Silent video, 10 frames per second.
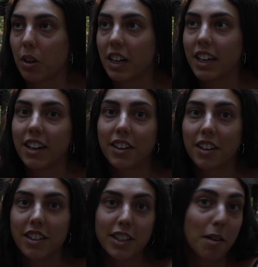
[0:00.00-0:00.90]
We're
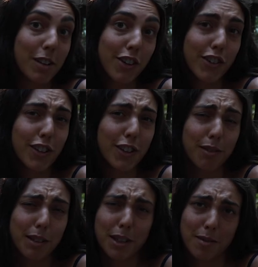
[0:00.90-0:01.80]
here, there's not much to
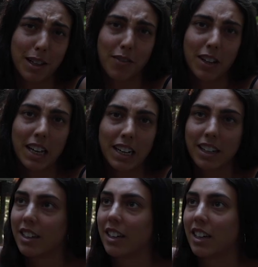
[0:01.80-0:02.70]
do. We don't really feel like
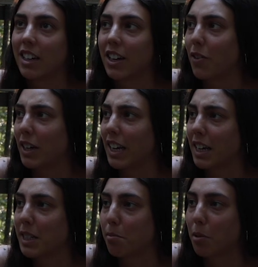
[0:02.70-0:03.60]
going and
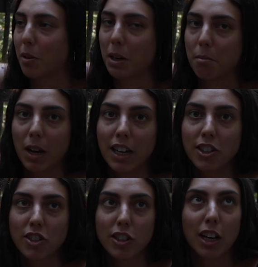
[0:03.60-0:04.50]
exploring
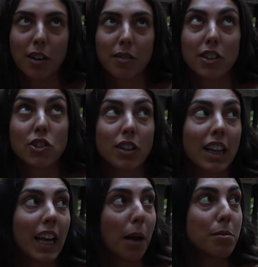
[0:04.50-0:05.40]
much, just kind of want to
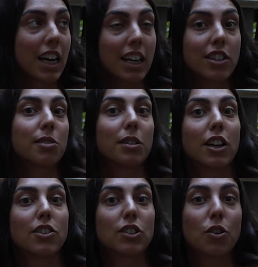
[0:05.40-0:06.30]
enjoy the campsite. So
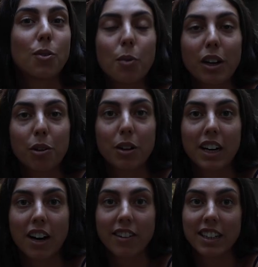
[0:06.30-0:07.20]
we're going to do a quick
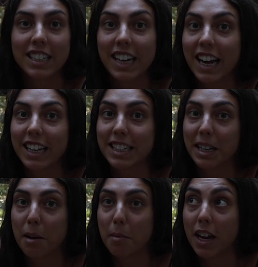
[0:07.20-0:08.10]
workout on the deck. It's
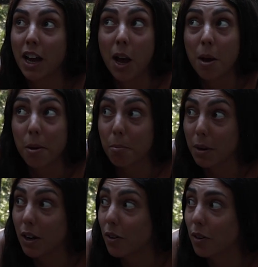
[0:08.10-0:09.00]
going to
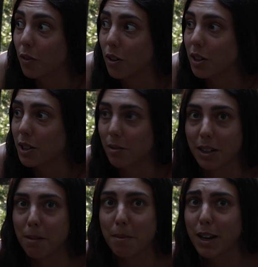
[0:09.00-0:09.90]
be beautiful because we're
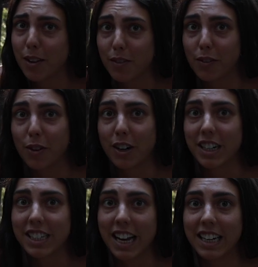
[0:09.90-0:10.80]
in the middle of a
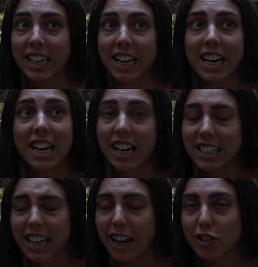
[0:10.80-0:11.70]
forest and
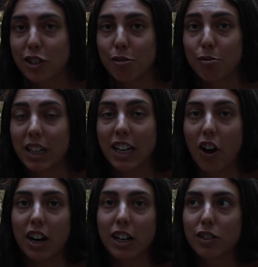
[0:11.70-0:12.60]
it's actually really
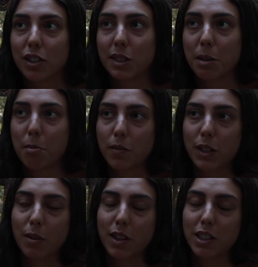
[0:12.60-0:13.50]
hot out, so it's the
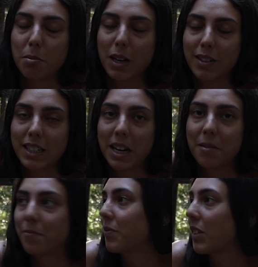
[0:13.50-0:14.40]
perfect weather to be outside.